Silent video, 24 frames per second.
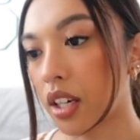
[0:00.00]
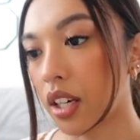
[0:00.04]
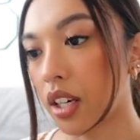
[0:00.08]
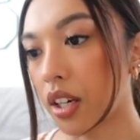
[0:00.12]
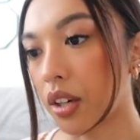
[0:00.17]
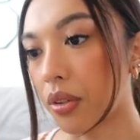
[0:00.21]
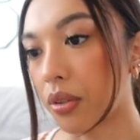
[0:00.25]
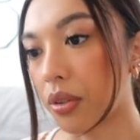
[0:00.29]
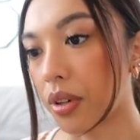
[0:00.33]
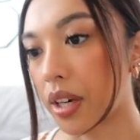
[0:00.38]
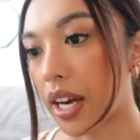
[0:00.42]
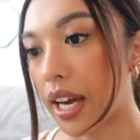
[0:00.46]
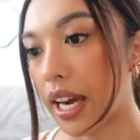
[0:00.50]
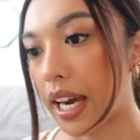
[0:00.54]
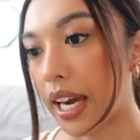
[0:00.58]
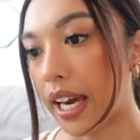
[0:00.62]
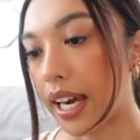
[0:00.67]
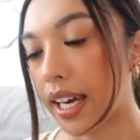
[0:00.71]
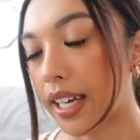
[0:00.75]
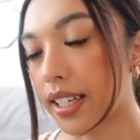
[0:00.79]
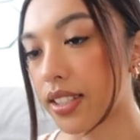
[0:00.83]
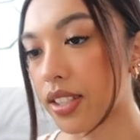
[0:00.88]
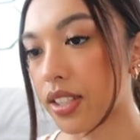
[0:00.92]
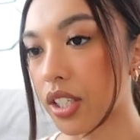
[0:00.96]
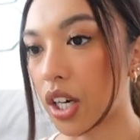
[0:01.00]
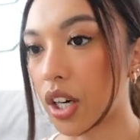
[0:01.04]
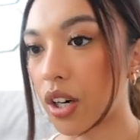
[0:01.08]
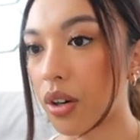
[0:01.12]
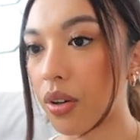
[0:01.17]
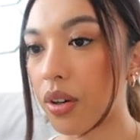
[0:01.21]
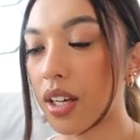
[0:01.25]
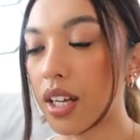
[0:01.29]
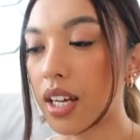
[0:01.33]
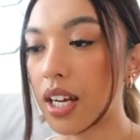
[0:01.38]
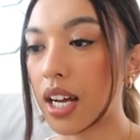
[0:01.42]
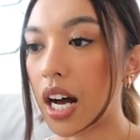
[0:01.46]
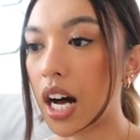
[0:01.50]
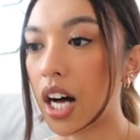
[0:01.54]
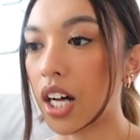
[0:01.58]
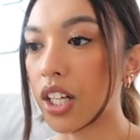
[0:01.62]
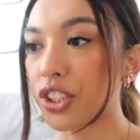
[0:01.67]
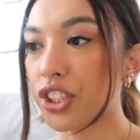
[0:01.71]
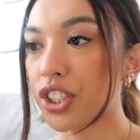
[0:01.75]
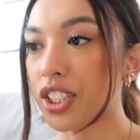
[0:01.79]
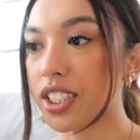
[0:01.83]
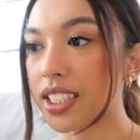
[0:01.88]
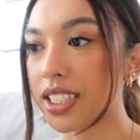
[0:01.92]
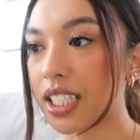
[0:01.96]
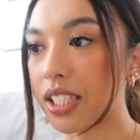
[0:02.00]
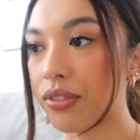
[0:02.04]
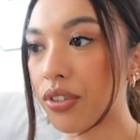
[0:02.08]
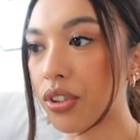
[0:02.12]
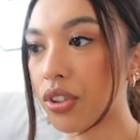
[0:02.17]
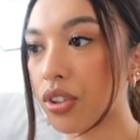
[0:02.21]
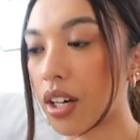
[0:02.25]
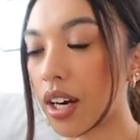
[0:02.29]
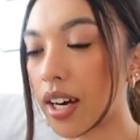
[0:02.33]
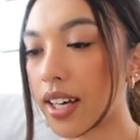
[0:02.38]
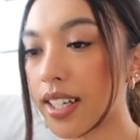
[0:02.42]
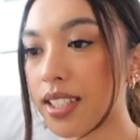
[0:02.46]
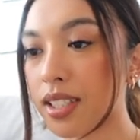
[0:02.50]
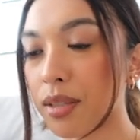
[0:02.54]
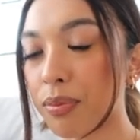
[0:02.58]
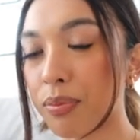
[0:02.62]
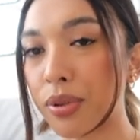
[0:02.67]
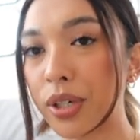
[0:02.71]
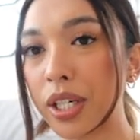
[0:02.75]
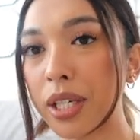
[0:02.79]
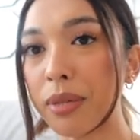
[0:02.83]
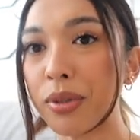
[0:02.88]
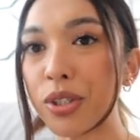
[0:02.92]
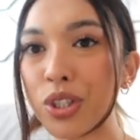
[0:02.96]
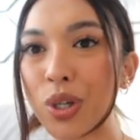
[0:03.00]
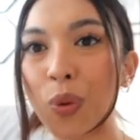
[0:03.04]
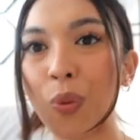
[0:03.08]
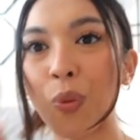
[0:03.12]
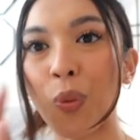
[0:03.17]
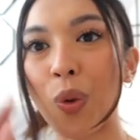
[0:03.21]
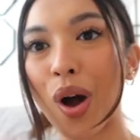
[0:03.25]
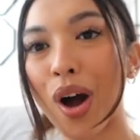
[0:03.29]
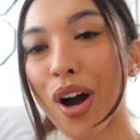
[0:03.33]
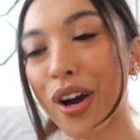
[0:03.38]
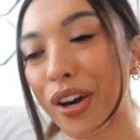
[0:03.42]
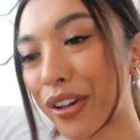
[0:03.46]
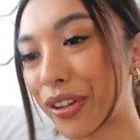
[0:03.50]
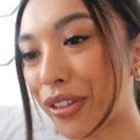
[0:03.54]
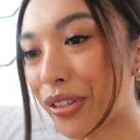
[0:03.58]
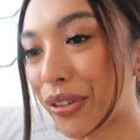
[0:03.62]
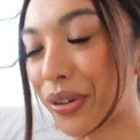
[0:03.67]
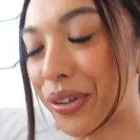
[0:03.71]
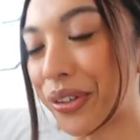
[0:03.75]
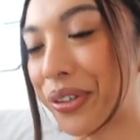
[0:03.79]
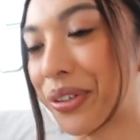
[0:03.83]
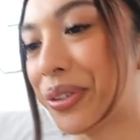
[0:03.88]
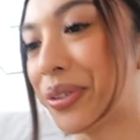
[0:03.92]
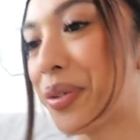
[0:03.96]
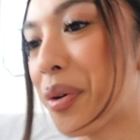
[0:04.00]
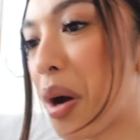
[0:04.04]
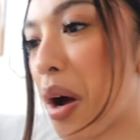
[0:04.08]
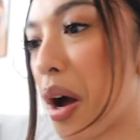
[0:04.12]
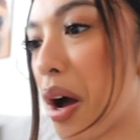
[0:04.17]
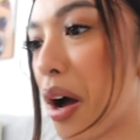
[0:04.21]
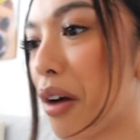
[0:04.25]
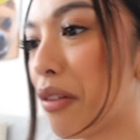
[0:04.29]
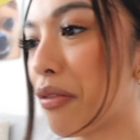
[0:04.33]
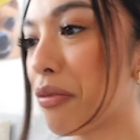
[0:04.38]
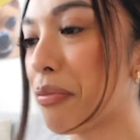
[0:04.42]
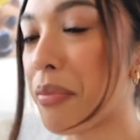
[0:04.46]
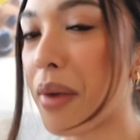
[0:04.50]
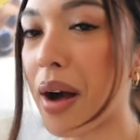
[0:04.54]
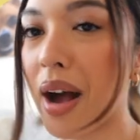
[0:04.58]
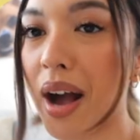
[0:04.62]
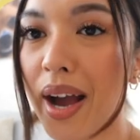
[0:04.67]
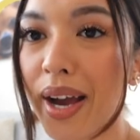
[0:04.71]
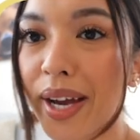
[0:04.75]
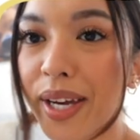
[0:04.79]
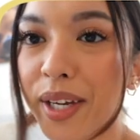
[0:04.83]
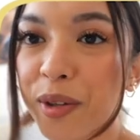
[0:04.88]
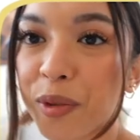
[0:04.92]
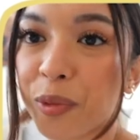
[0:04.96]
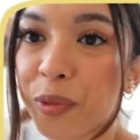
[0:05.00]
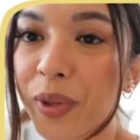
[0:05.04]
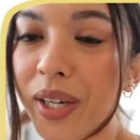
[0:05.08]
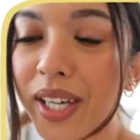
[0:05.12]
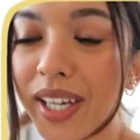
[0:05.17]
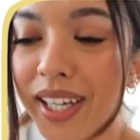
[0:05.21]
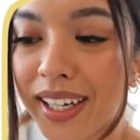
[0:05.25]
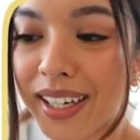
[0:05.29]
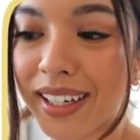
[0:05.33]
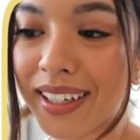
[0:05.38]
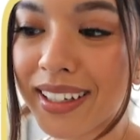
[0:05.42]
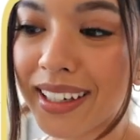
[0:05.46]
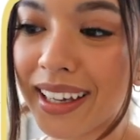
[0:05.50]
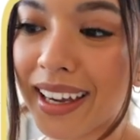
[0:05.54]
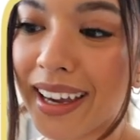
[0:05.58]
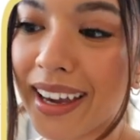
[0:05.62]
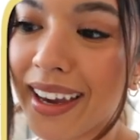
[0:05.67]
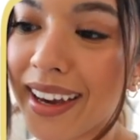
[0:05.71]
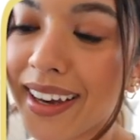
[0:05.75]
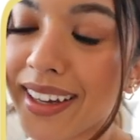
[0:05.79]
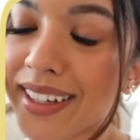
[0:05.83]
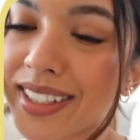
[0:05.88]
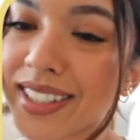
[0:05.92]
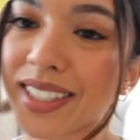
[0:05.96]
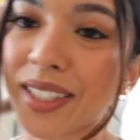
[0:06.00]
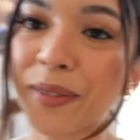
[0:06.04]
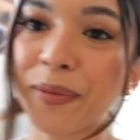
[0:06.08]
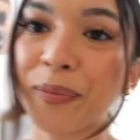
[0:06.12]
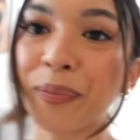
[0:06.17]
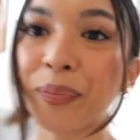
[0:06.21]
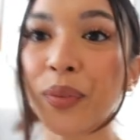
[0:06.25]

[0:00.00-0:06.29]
Okay, so I'll just give you guys pretty much a walkthrough of my week and